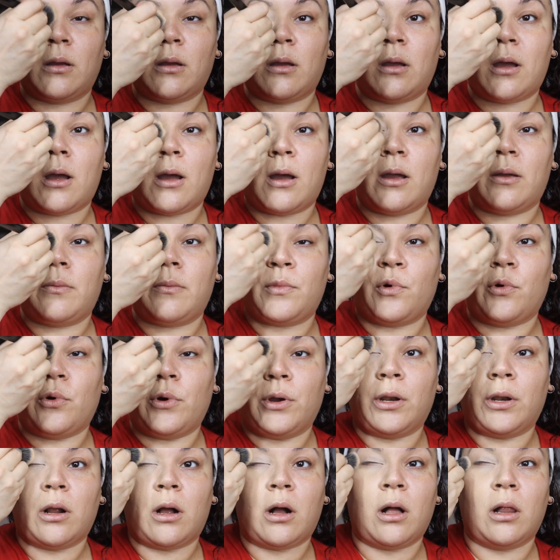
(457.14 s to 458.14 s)
I'm
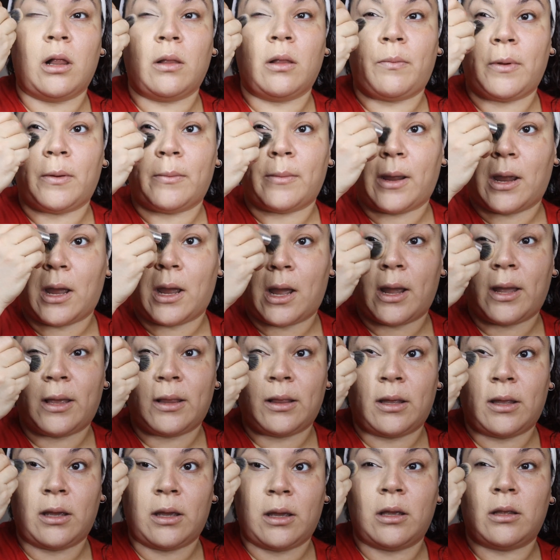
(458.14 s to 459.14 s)
going all up in my
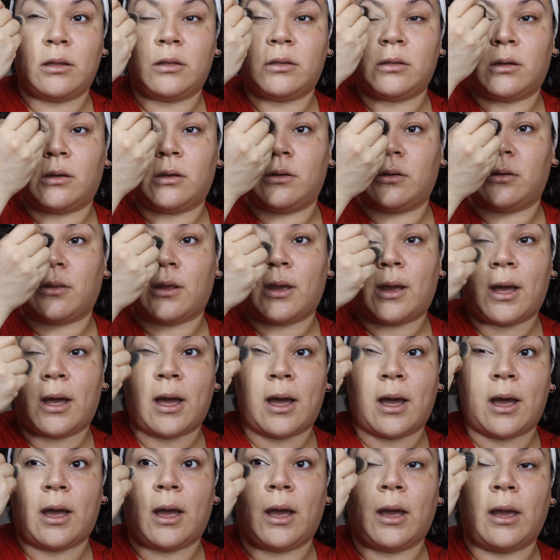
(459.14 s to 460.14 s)
eyelids, under the
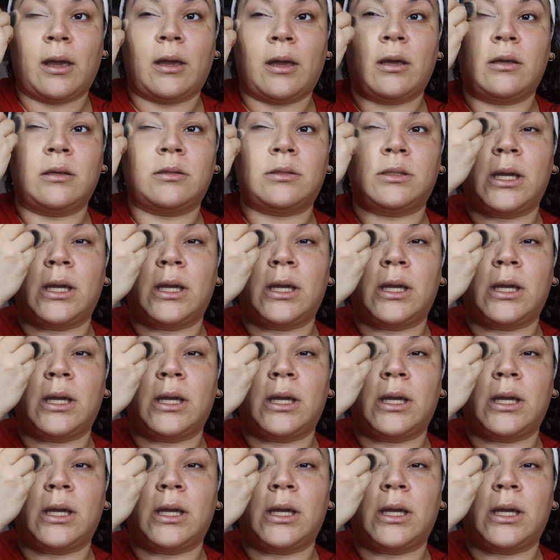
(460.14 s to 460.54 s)
eye.